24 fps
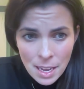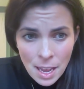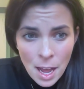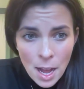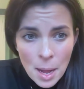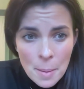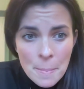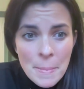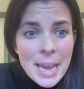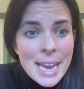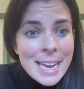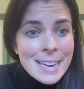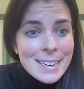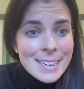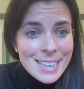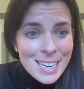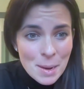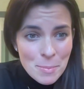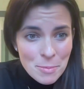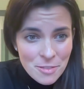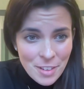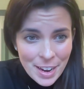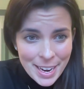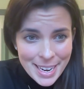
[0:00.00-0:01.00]
Ended
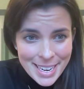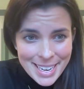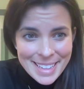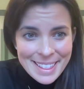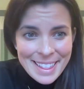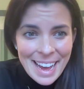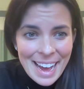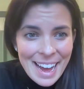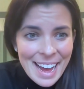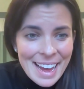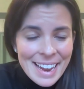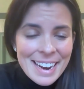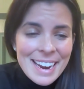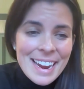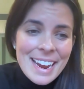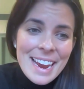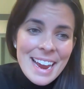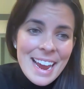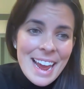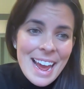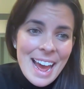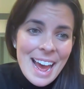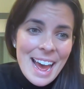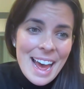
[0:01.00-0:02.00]
up finding that
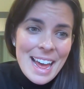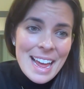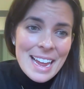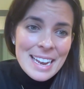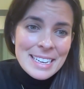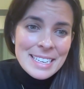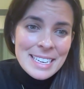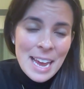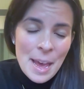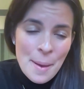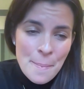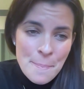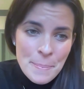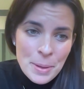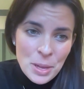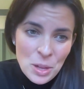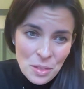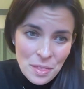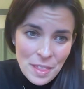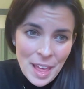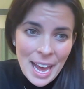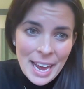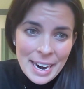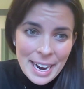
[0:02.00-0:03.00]
and
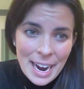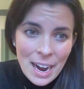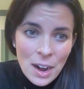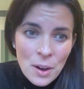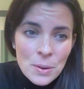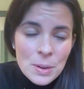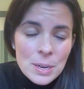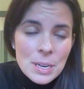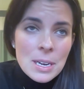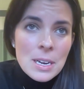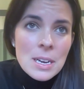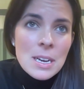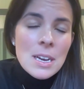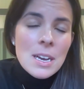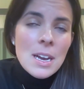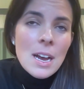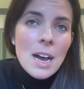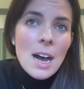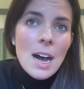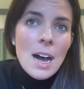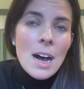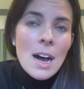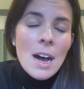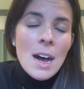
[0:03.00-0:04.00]
built that out.
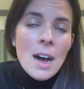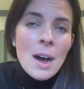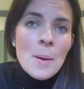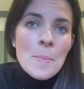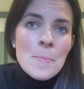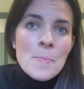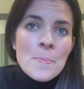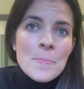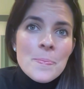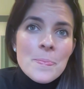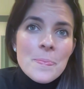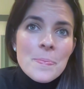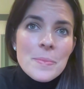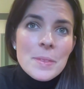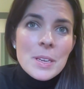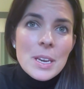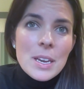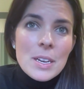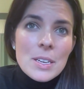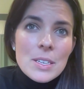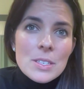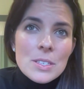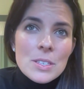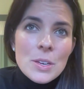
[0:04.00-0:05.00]
Um,
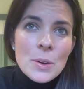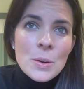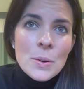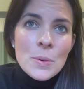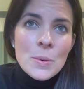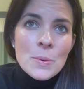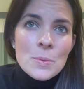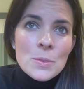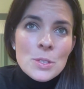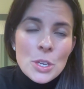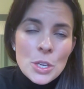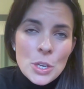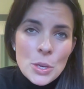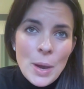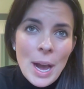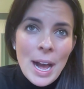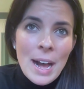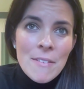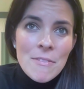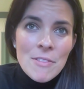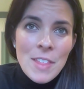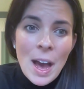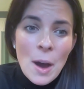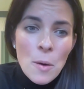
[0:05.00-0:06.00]
so you
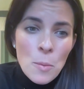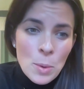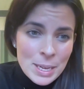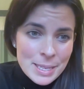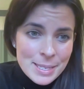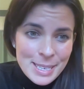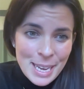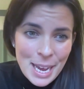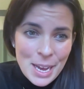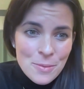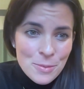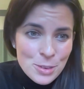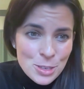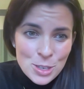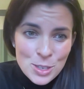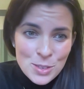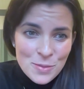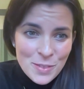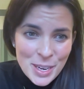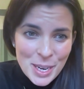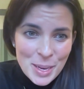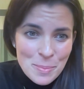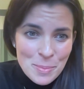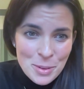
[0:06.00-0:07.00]
have that one side, which is
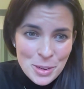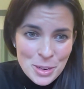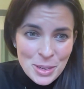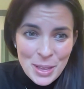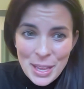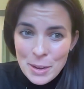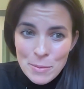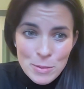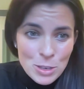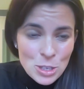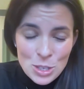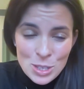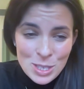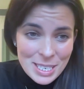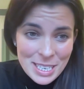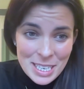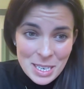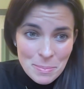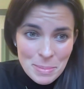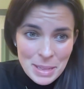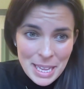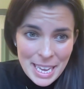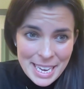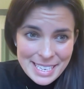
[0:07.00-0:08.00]
very pure, like we just
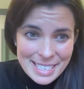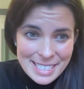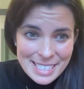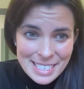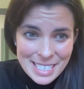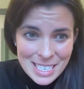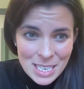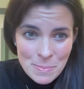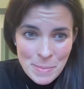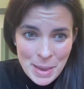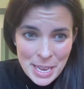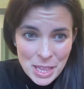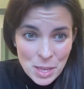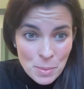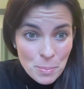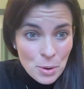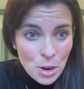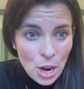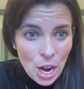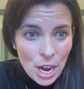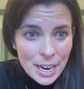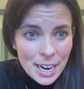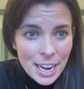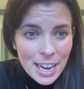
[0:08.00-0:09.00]
need a place to make the
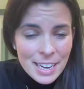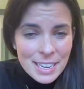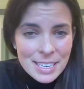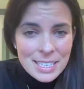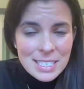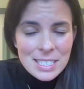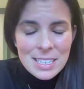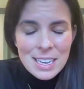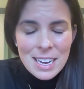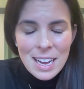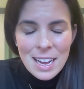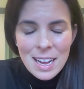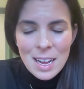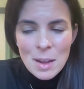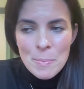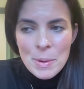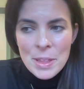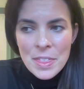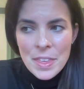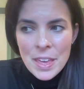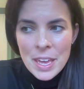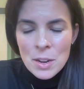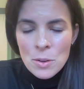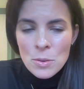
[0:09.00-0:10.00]
product.
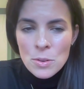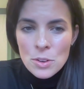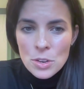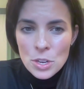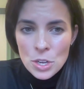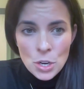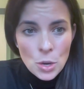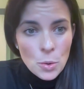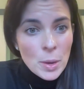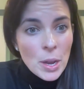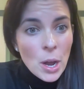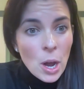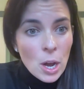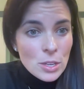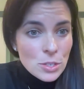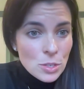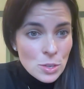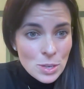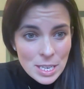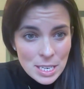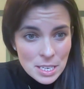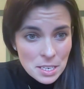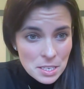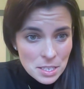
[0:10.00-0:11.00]
But then, we also
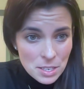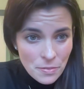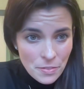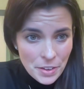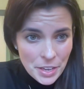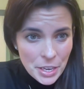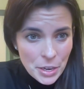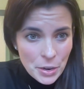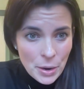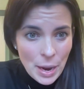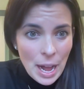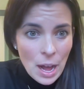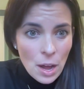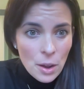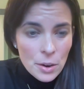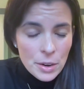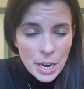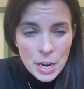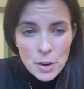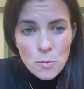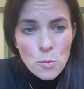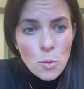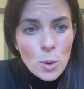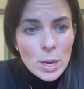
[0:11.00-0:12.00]
needed to figure out
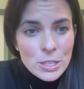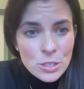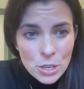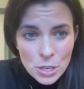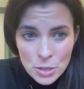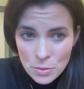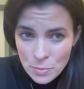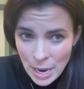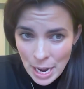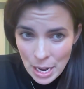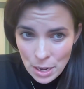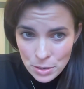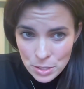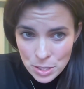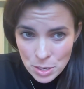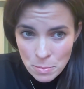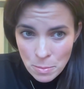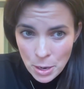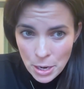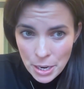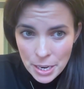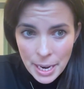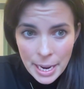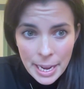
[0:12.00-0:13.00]
kind of what's our route to
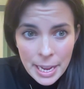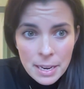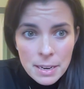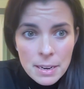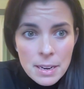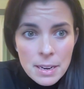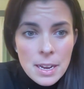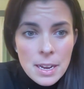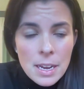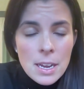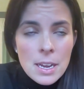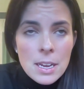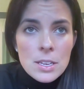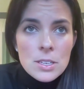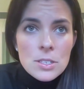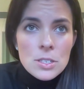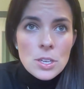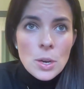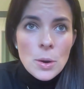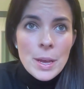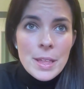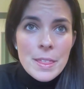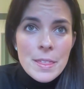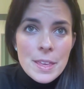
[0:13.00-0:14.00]
market.
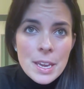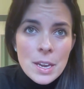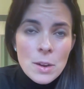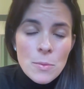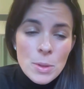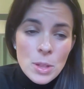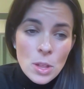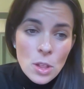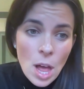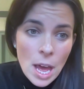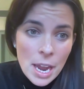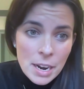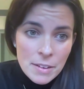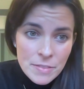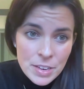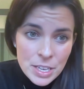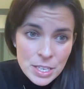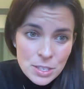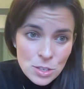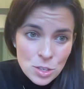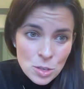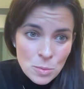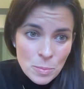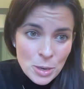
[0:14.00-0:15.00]
So I think with a lot of
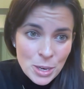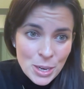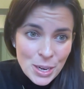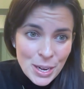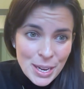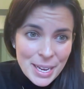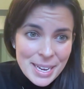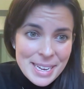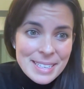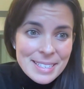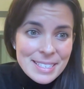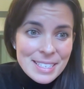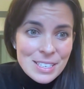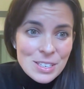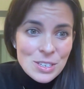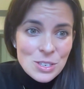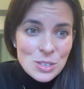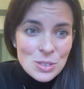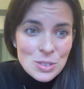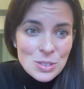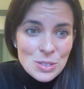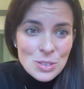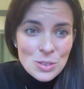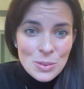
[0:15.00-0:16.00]
consumer goods,
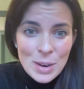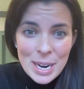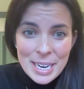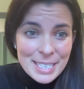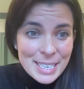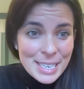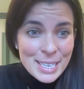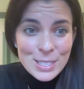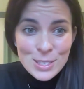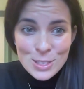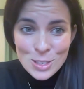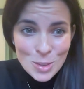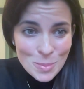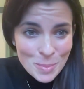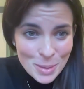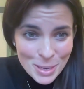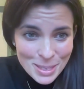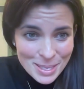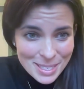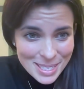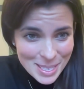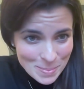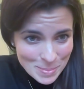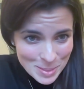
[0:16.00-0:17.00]
direct to
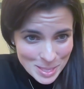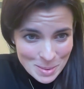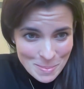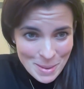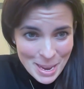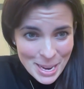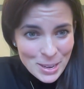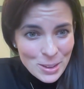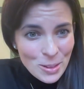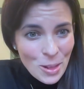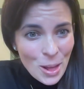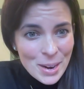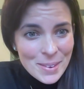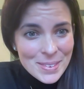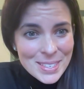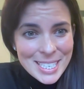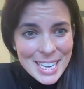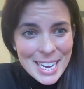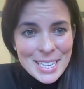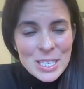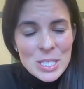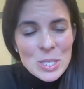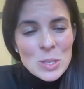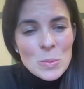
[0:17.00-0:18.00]
consumer seems to make a lot of
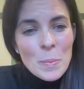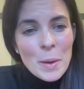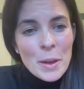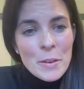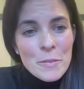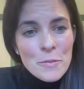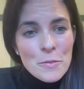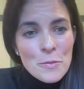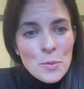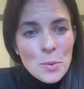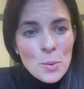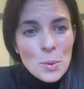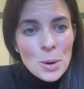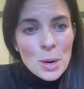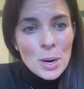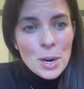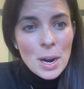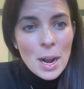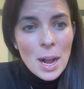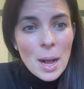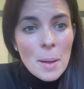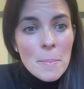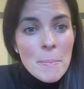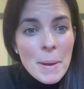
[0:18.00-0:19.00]
sense. But
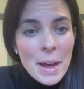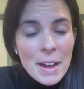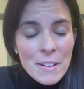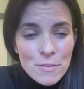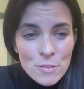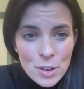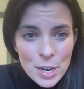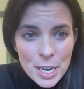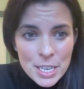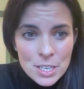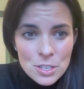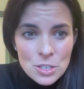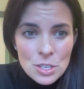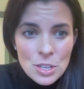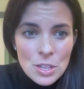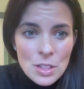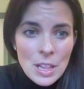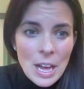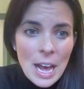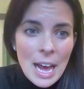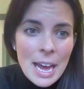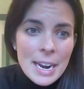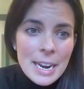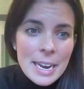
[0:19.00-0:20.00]
for a beverage
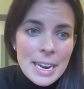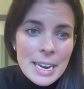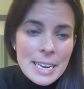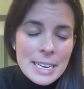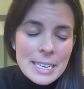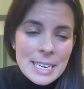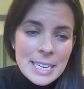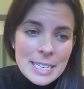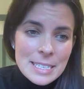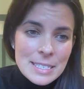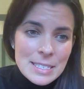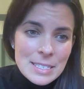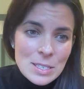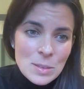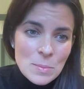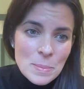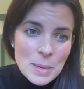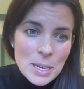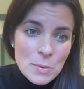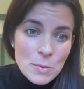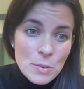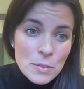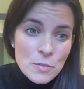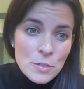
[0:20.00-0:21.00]
that needs to
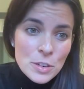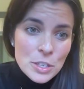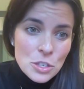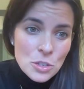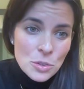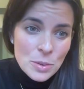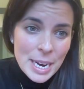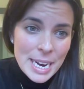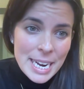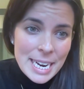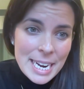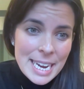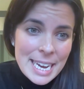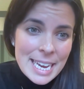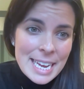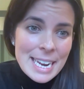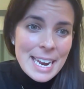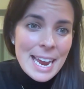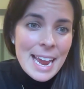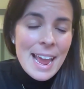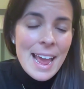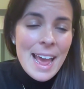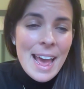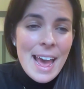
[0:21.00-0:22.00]
be
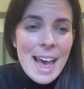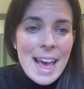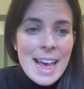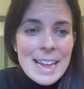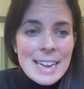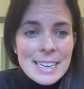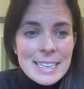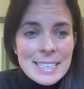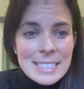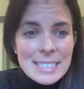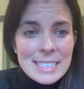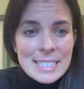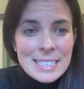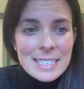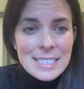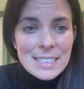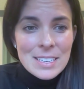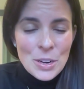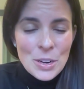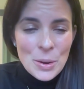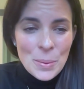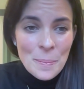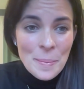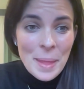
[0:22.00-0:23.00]
refrigerated and is,
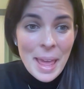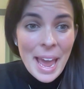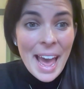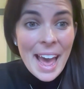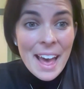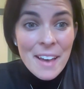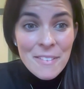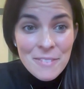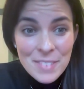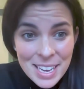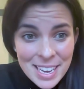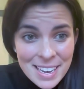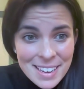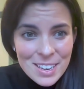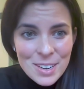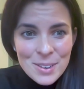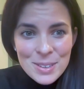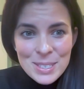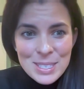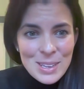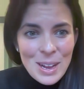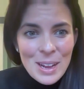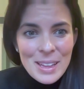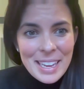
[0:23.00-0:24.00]
heavy,
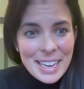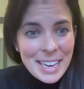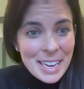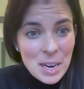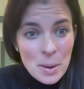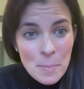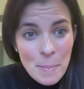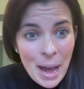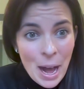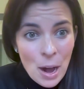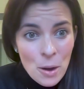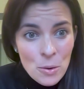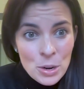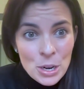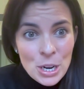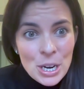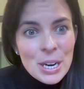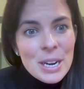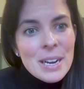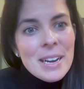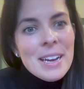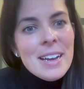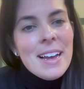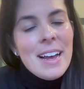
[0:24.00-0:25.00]
it's not like in a
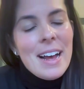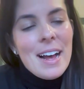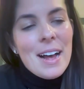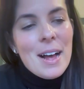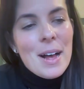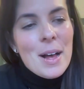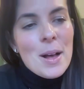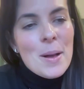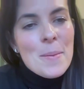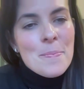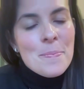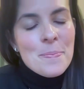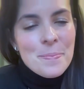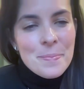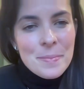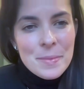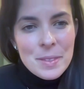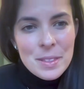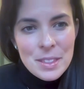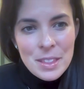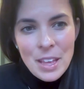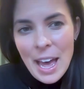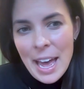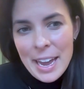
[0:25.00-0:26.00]
powder.
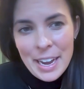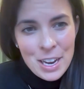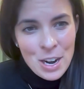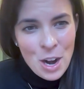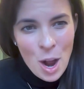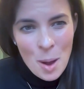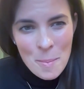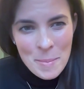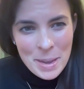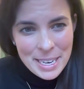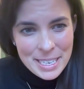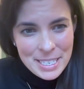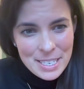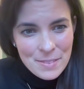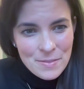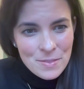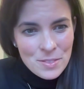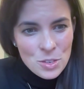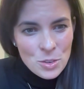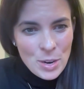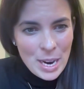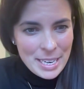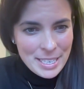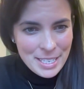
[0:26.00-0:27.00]
The economics
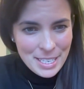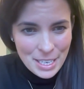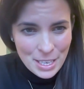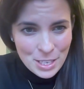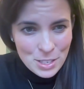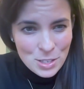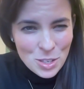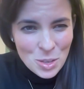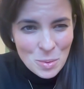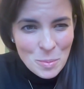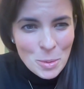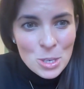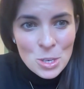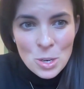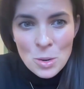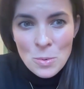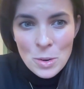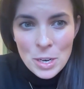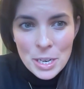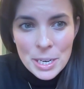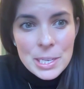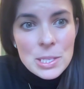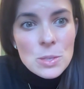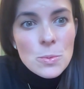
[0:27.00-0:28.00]
of direct to consumer don't
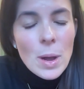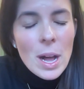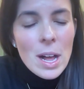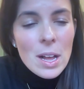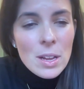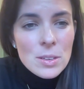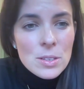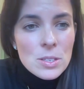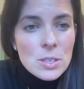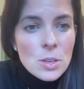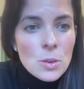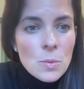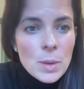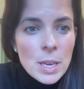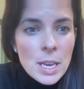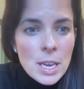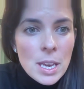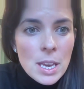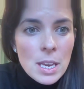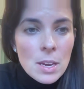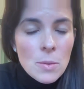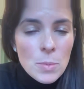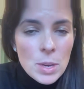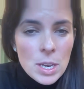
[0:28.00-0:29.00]
work as well. So
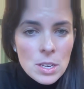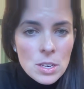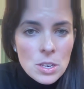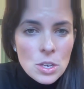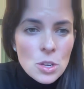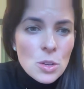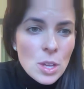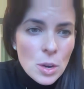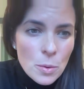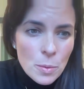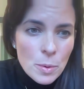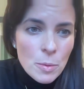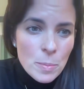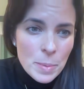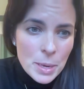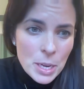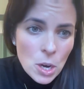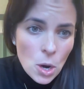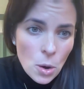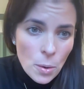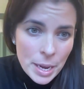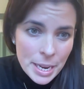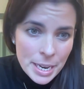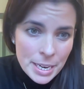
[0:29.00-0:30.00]
we knew that we would be
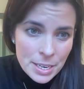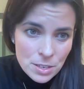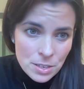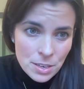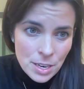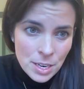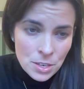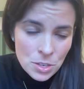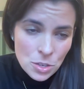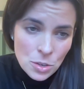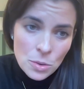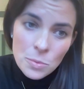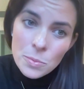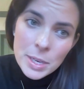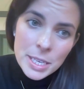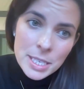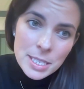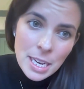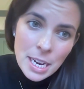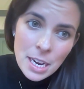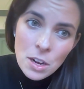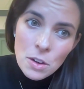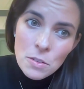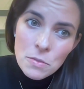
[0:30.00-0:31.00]
going into
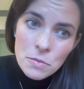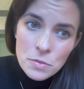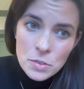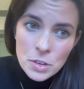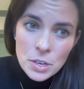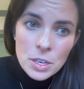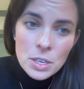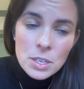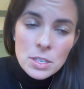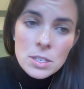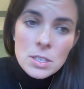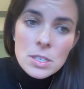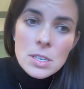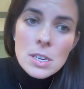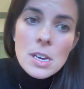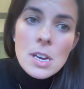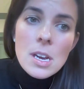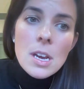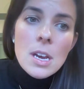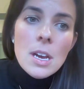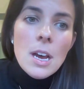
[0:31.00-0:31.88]
retail first.